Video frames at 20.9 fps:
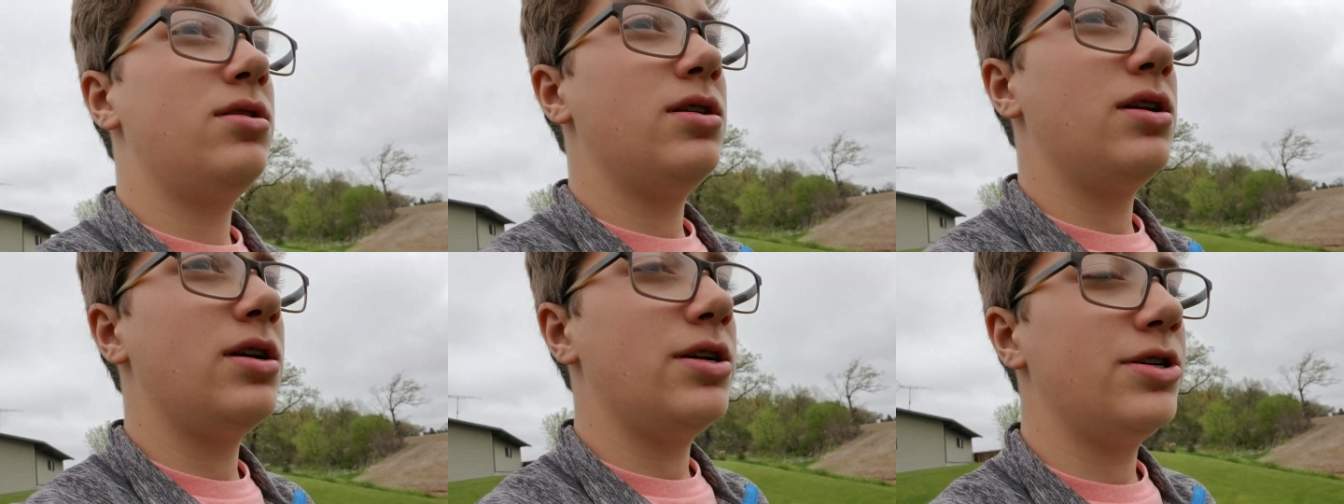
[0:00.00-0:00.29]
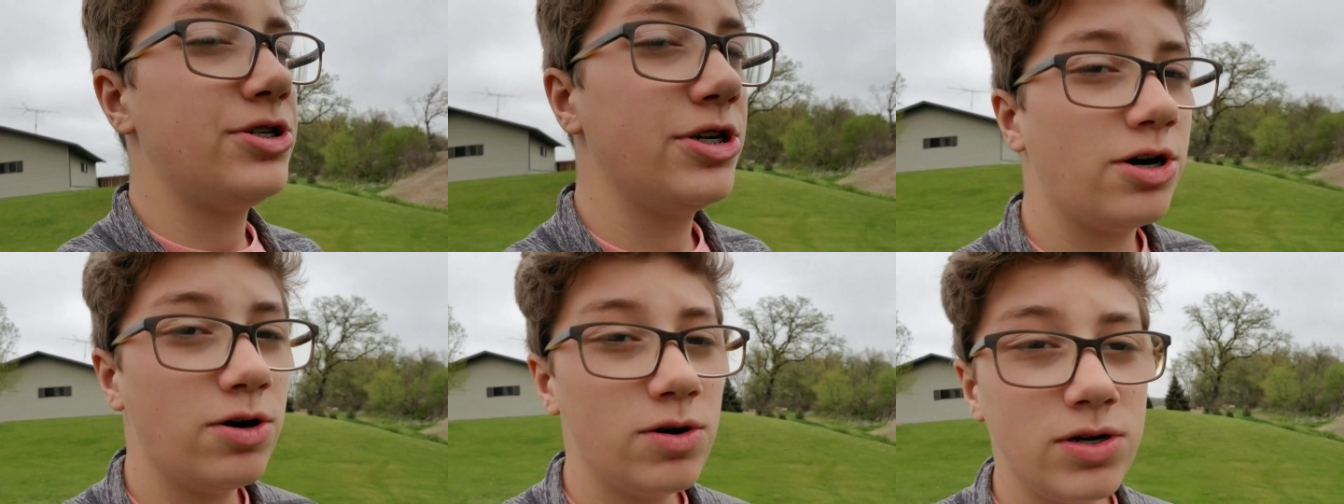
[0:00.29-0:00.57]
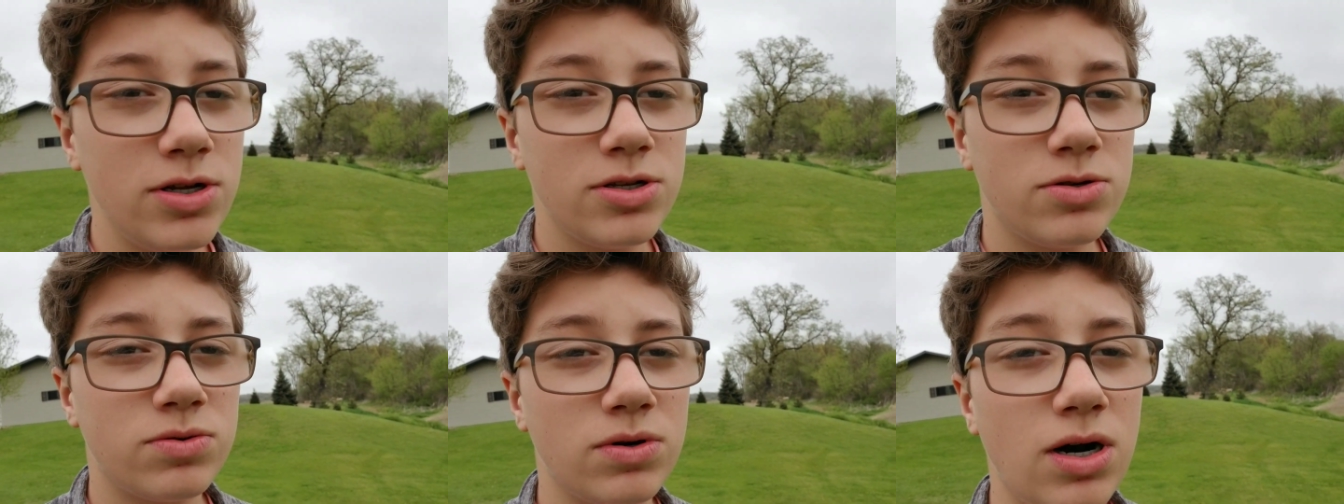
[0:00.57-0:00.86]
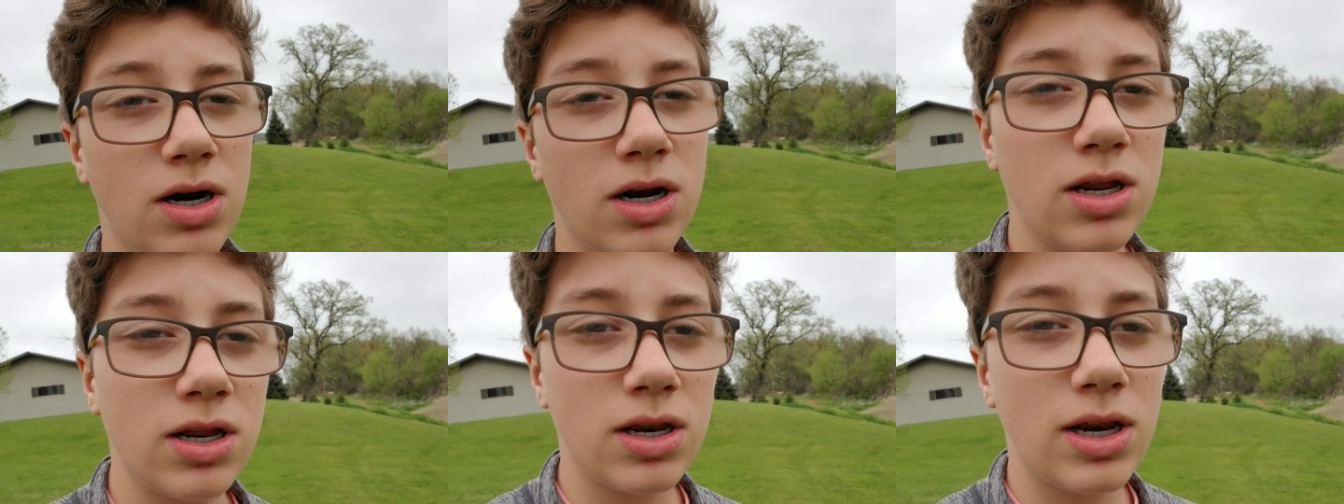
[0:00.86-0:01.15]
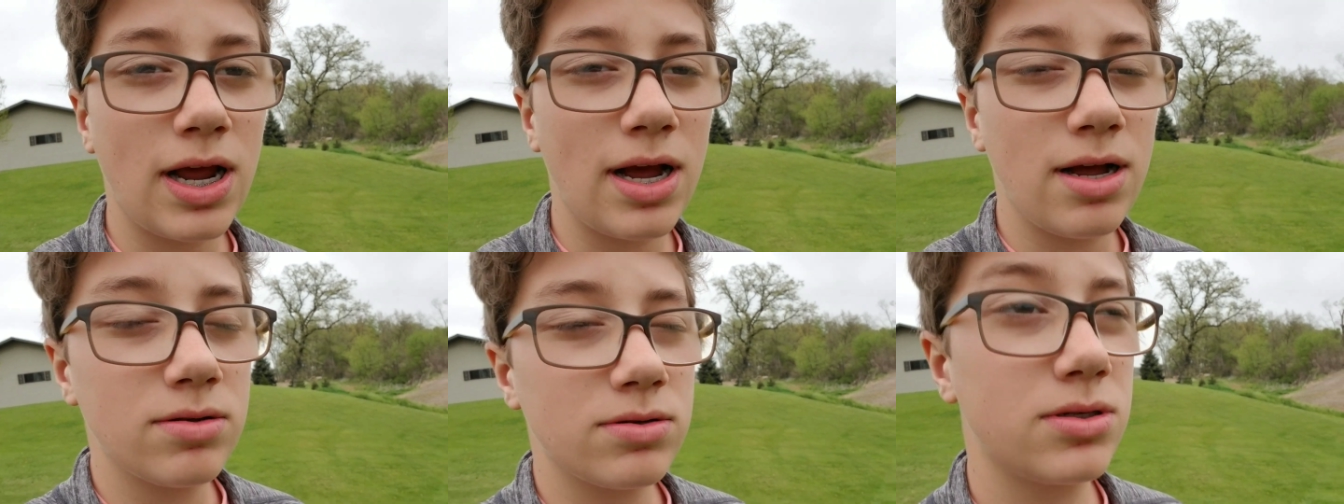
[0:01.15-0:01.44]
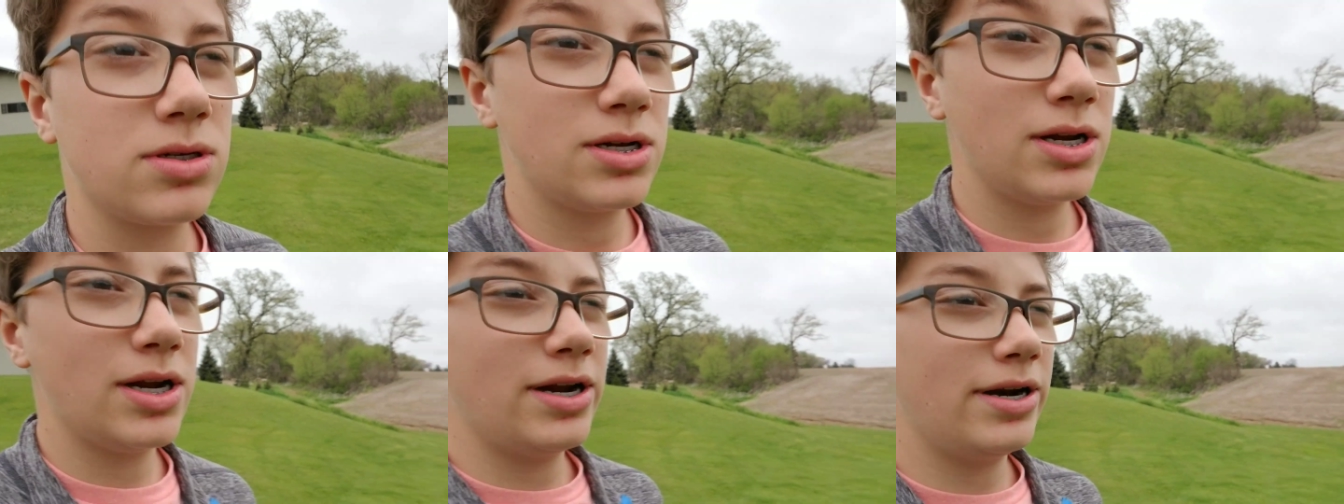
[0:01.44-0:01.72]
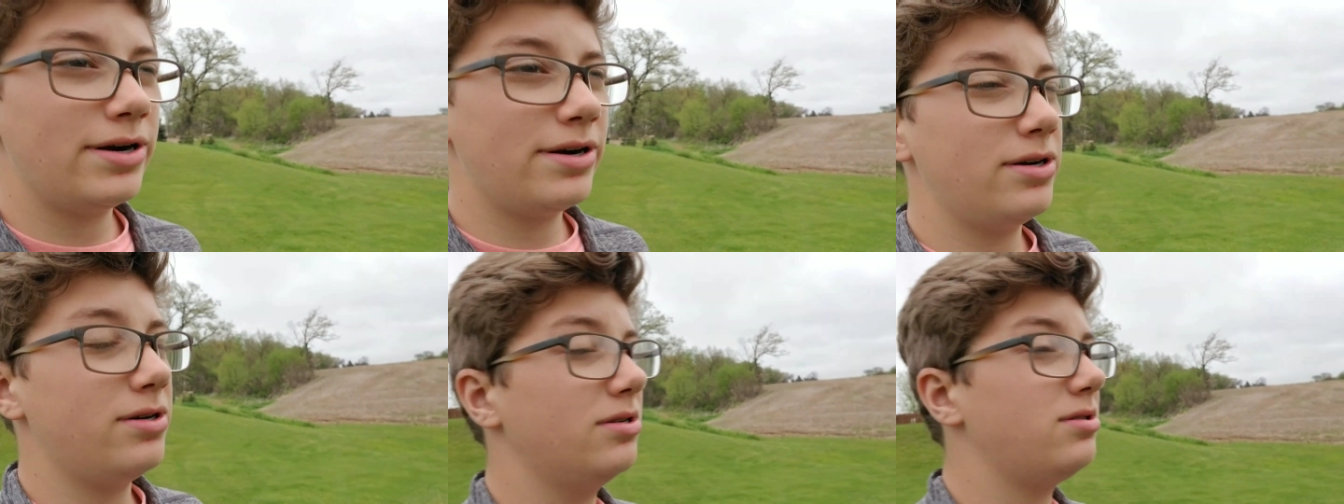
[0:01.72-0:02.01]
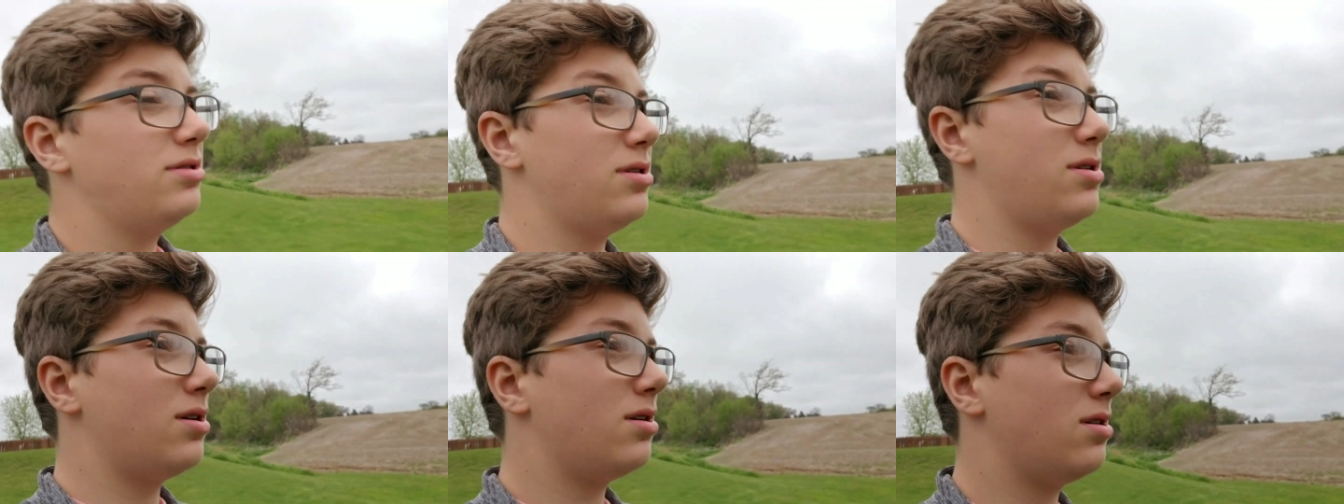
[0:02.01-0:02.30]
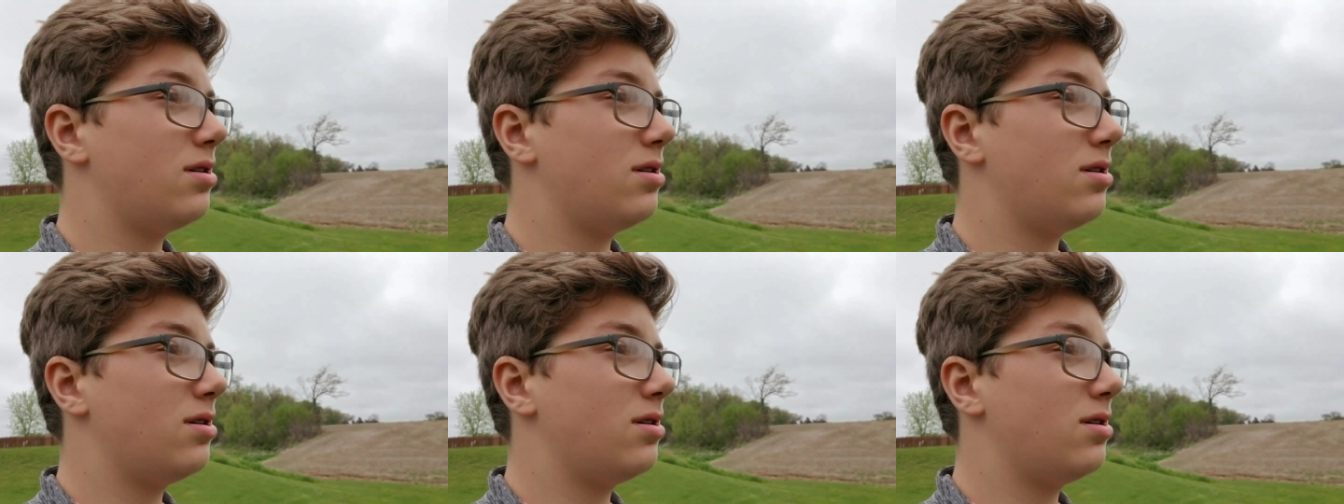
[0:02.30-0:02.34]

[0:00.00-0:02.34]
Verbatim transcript: And Joe is running downstairs.